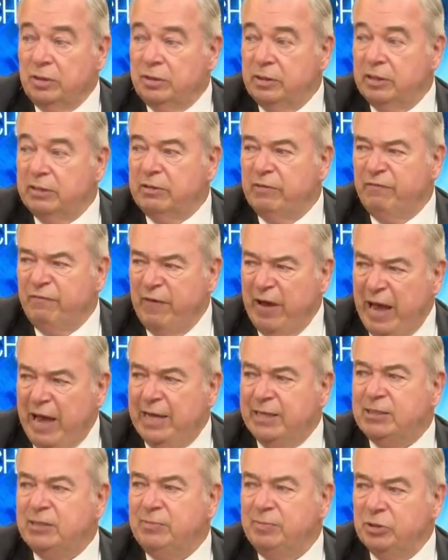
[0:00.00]
that the
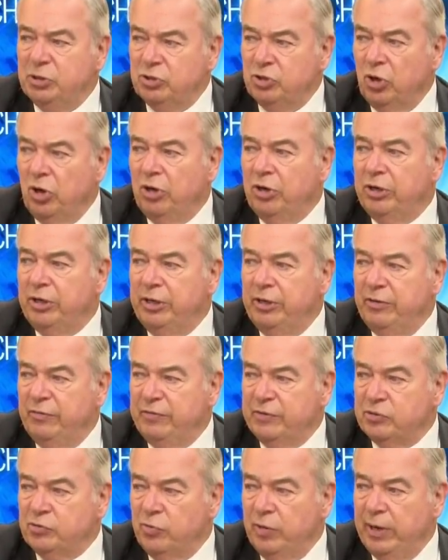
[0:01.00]
vast majority of
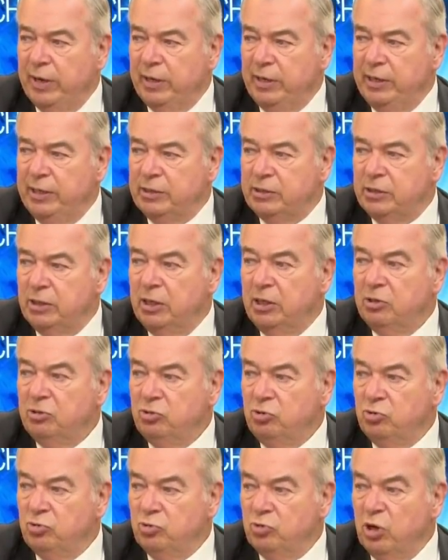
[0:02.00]
Israelis
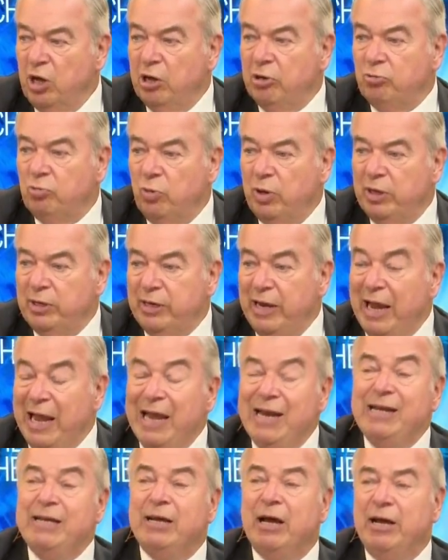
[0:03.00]
do not want
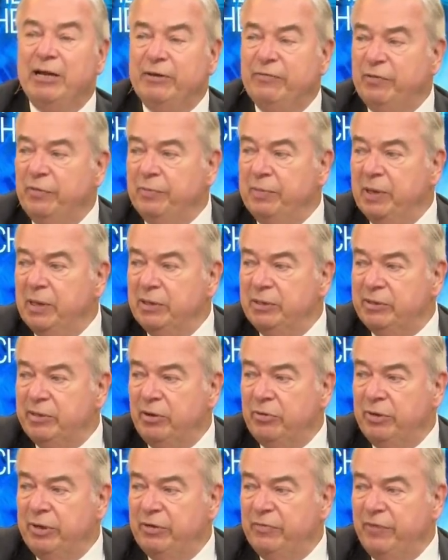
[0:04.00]
any kind of a
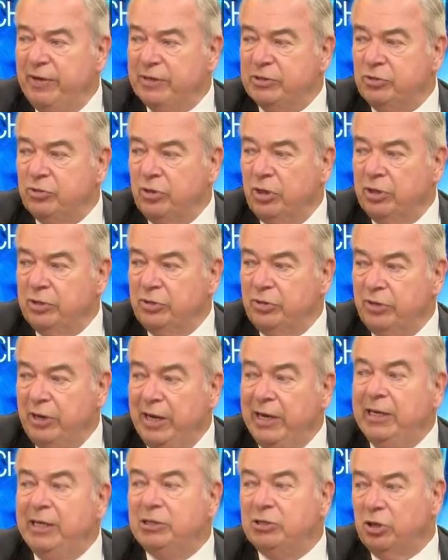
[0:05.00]
military adventure under
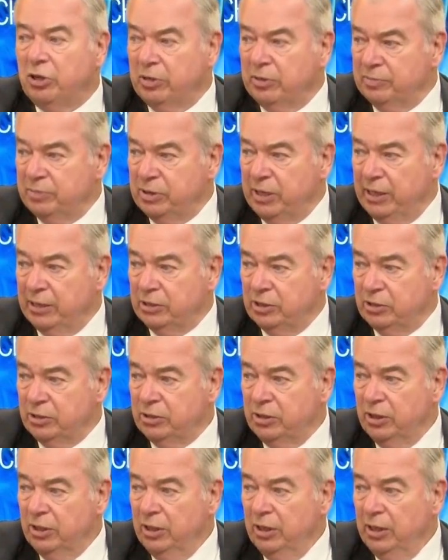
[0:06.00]
any circumstances.